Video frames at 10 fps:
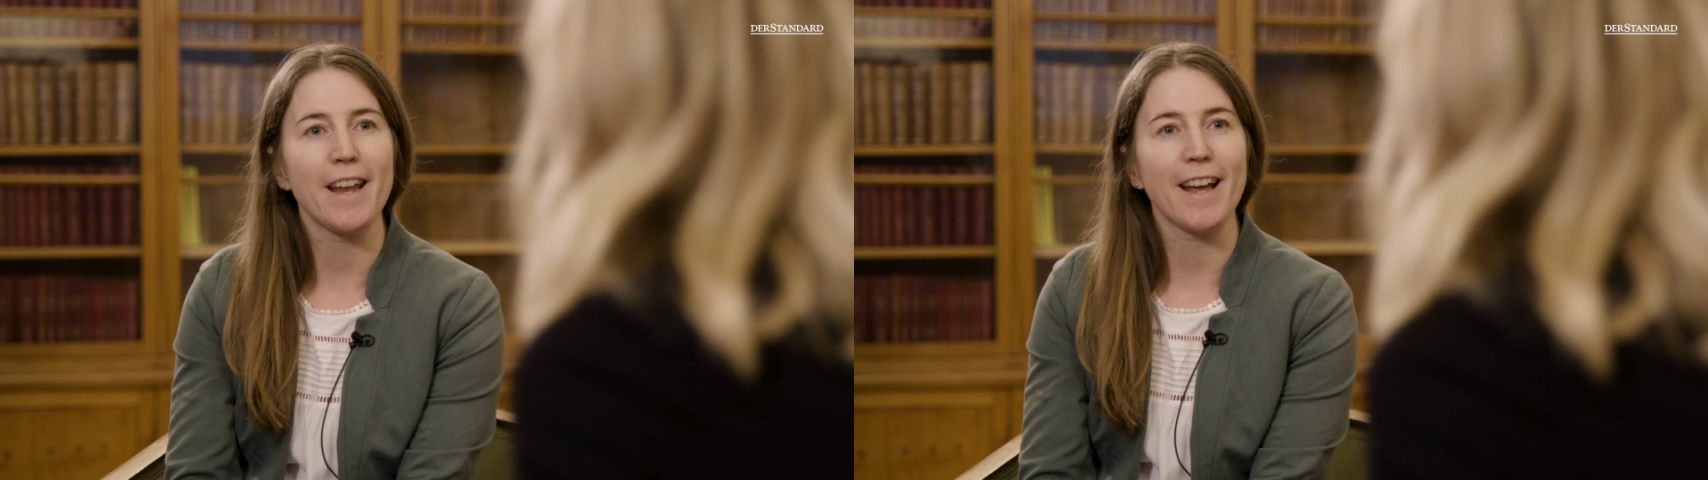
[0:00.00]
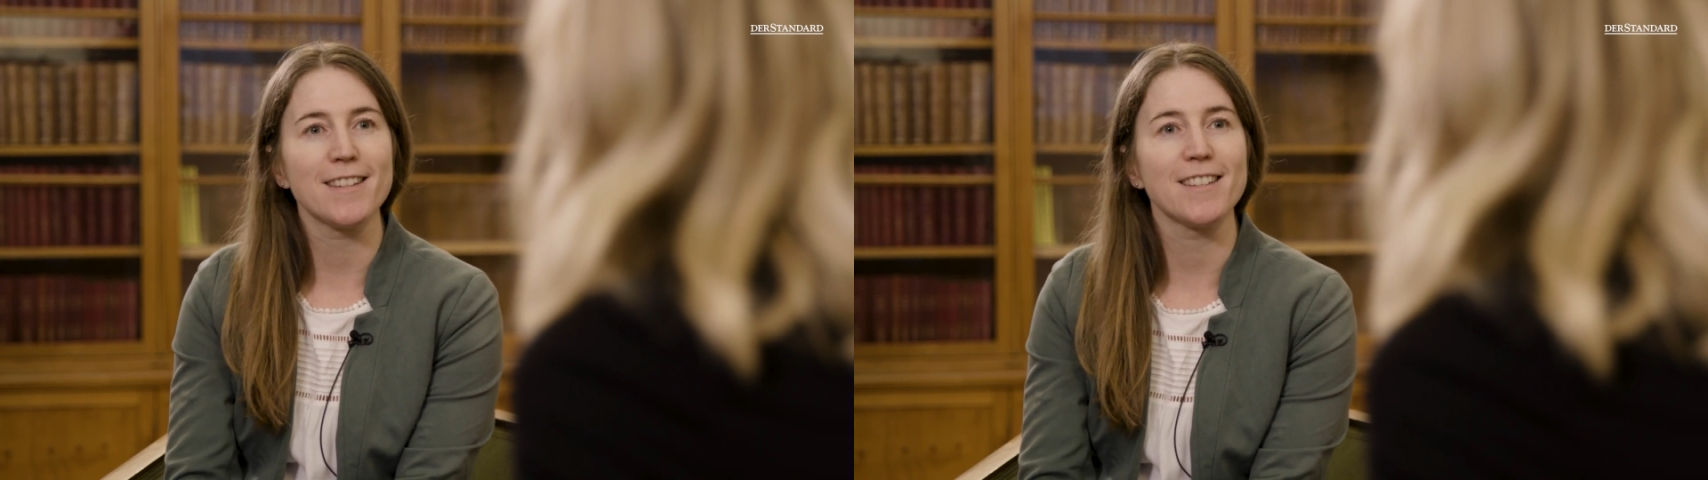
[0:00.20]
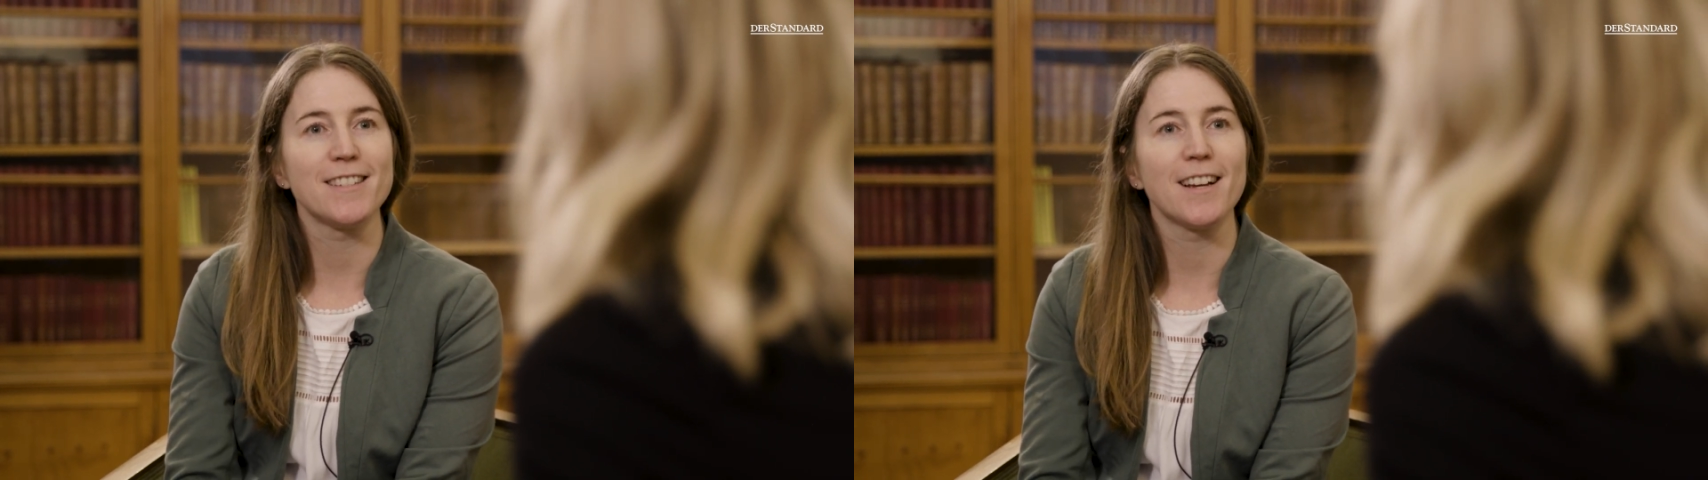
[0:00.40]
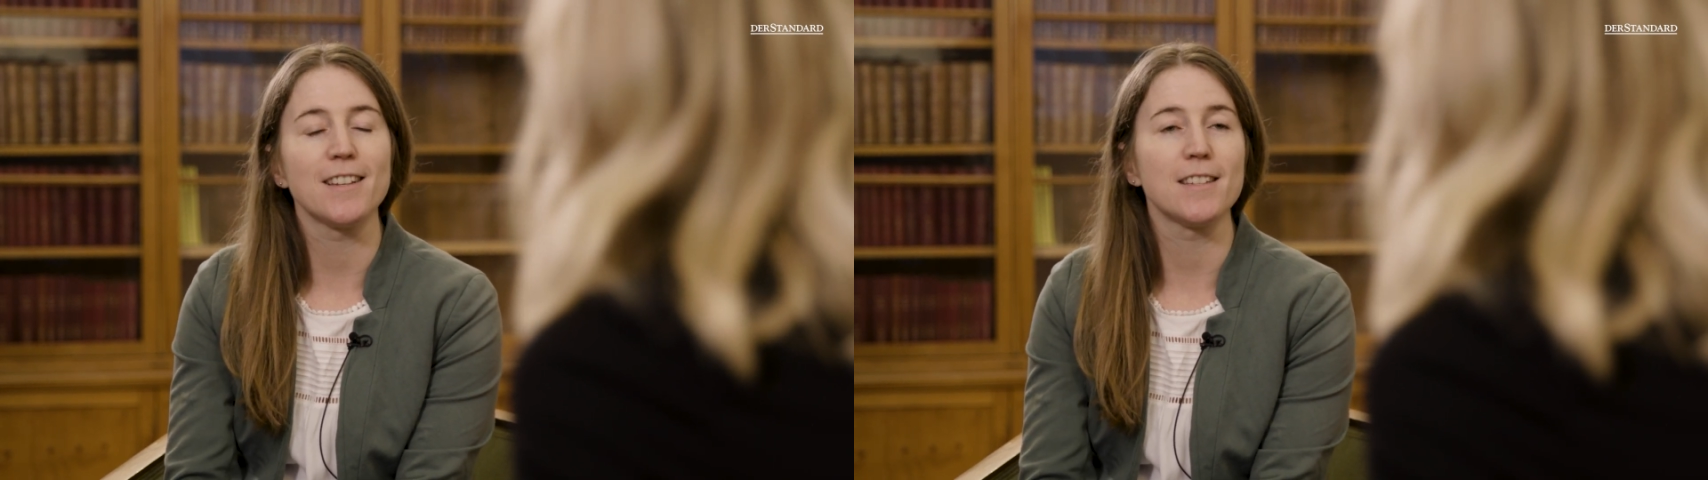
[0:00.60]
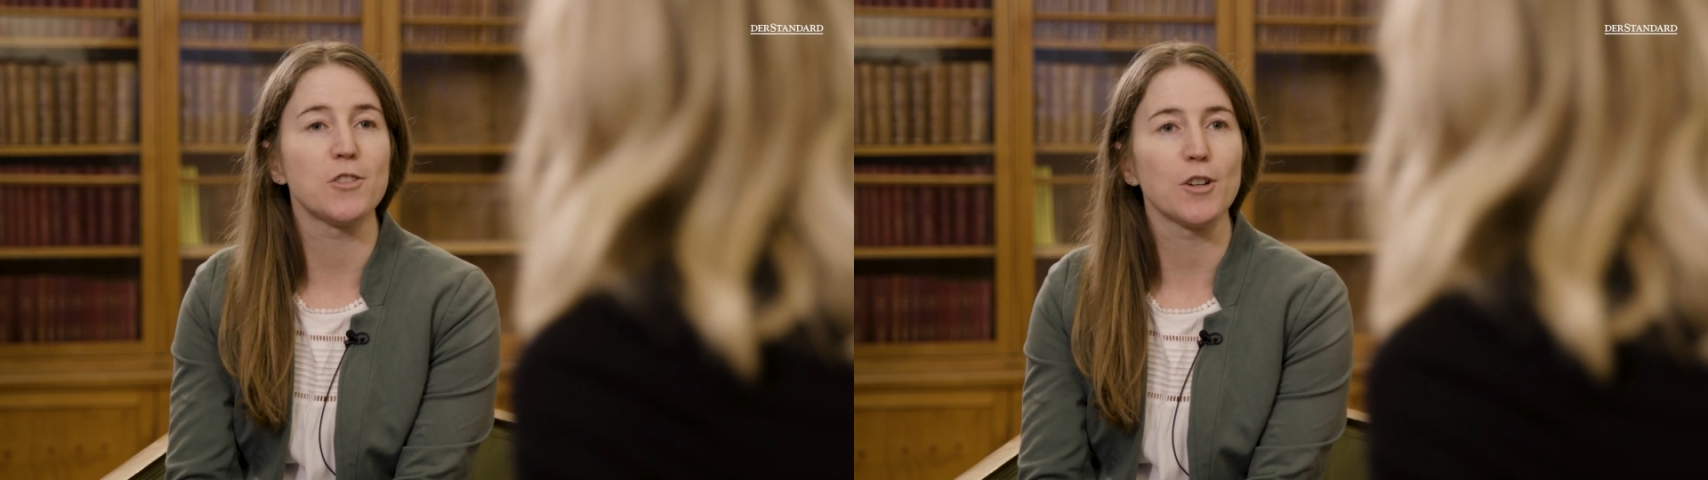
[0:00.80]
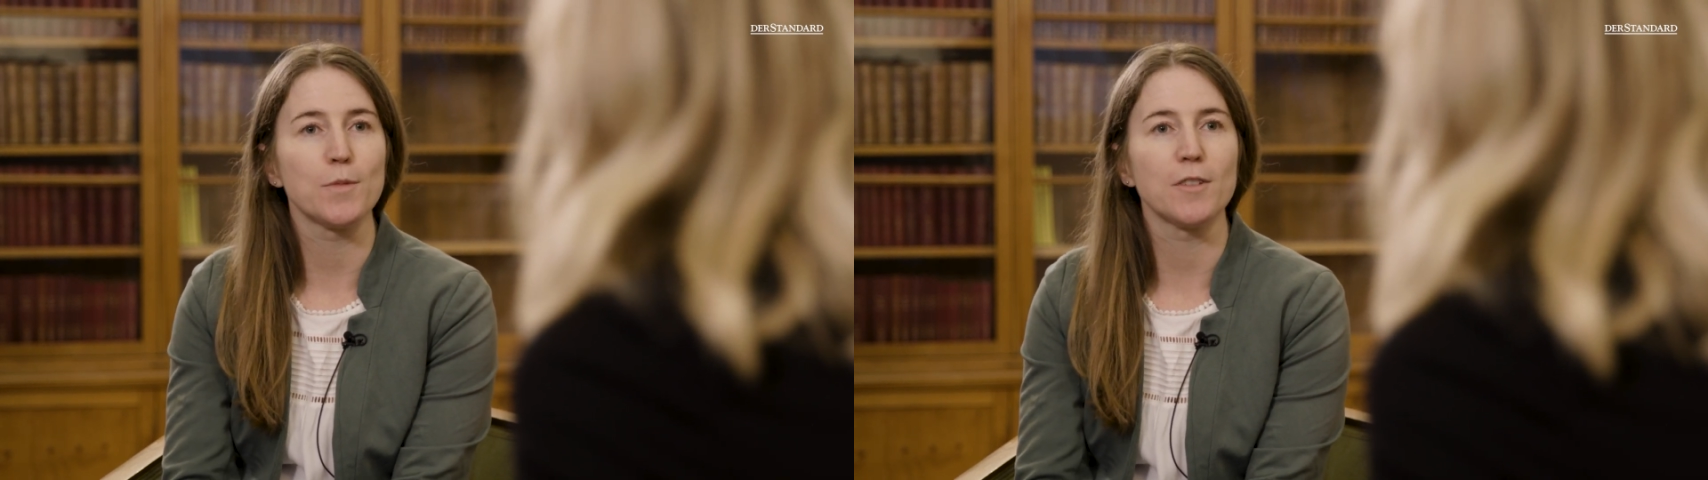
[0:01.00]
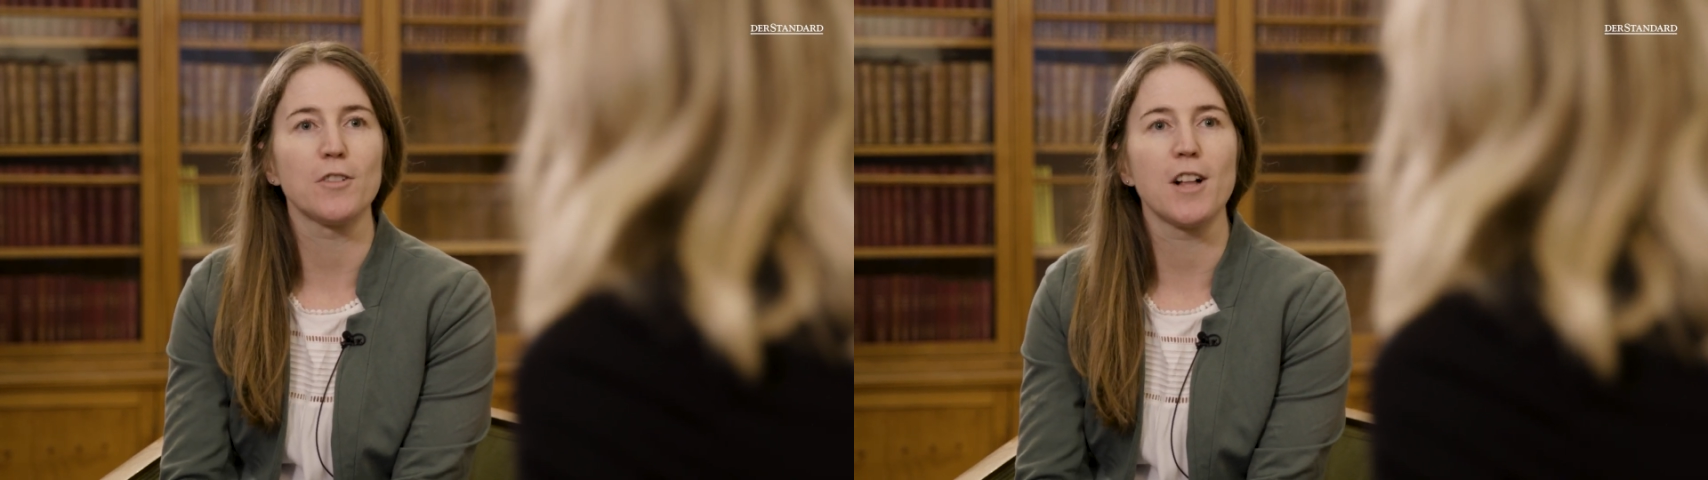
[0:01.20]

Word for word: NASA does in terms of